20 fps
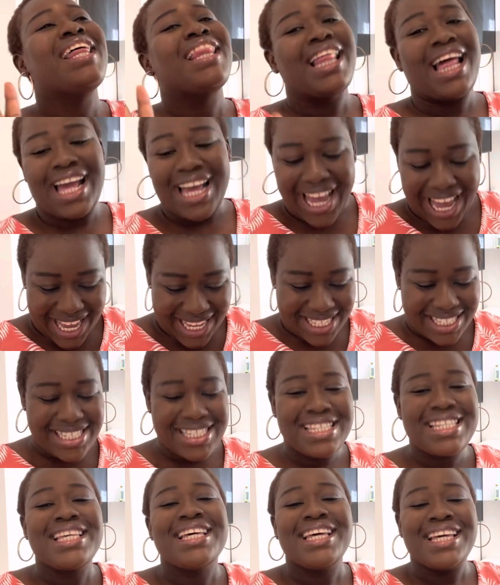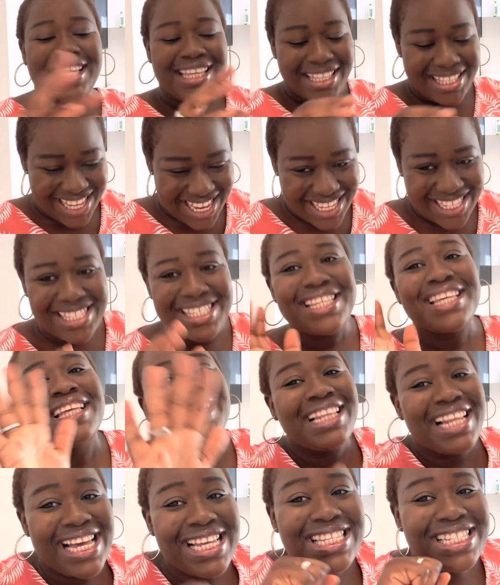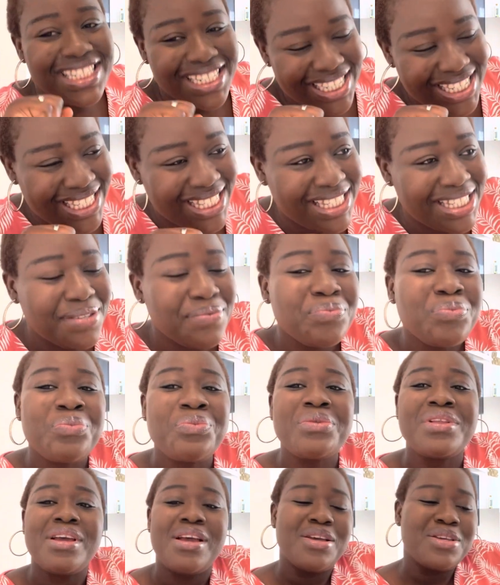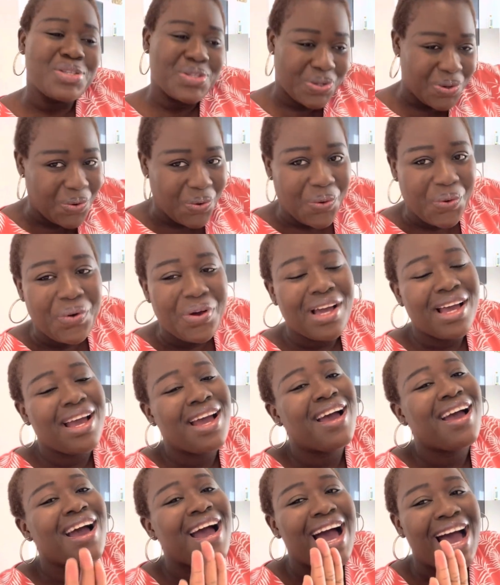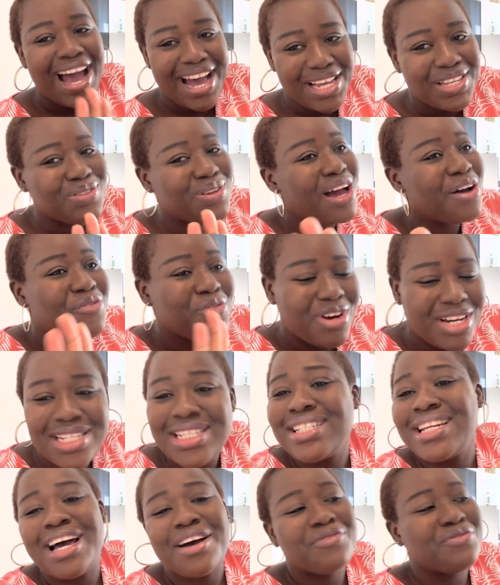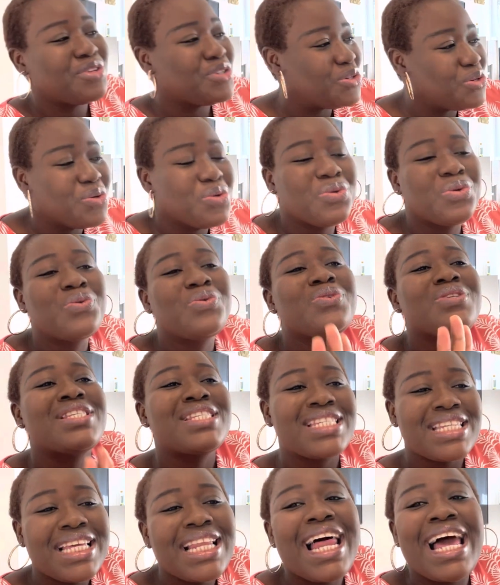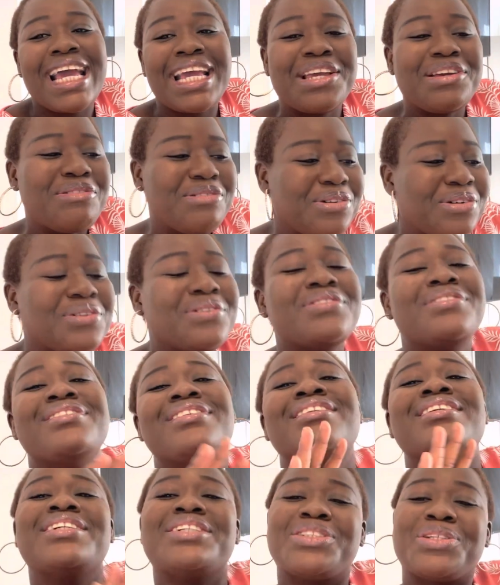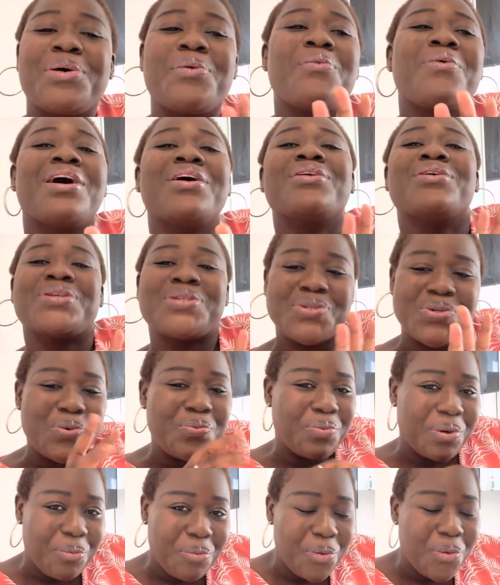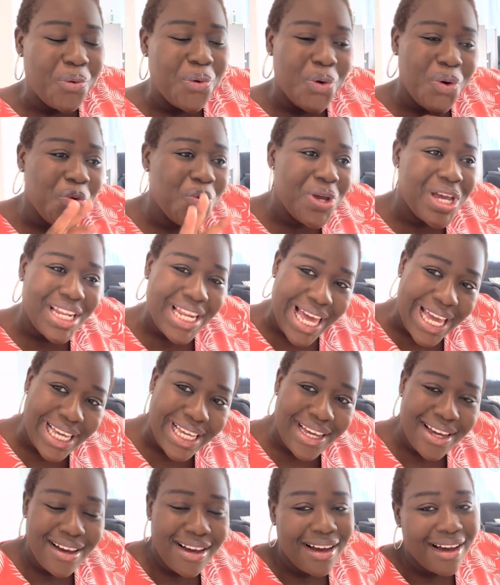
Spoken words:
Like, guys, yes, let's gist. So, as you are watching that video, you could see, like, you know, so one or two people who were like,